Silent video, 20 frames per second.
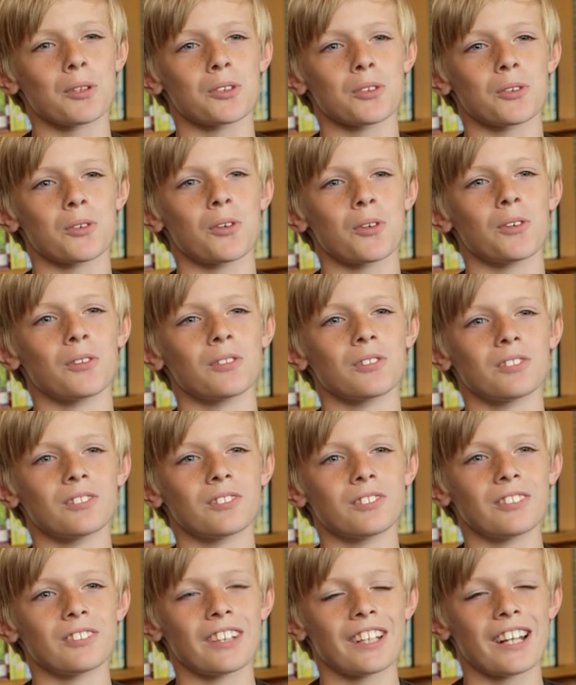school
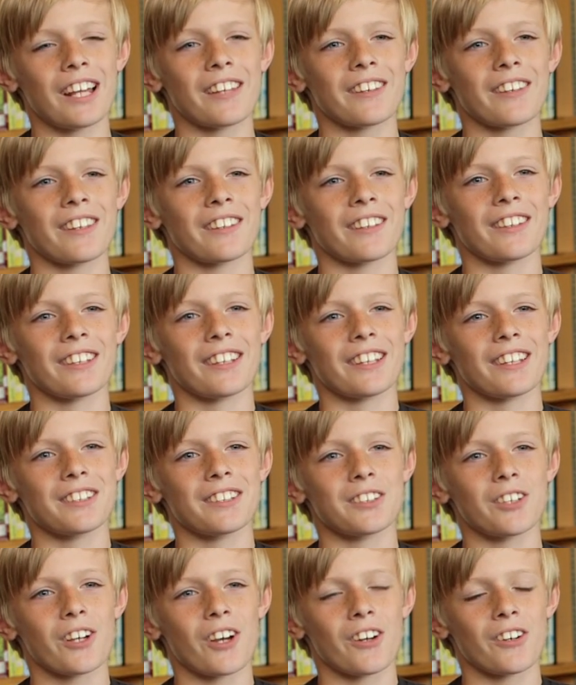and I think the
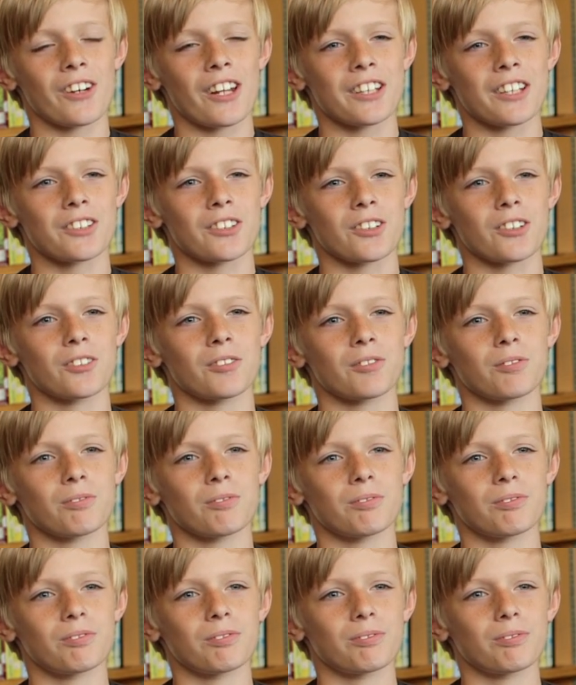kids here are nicer. I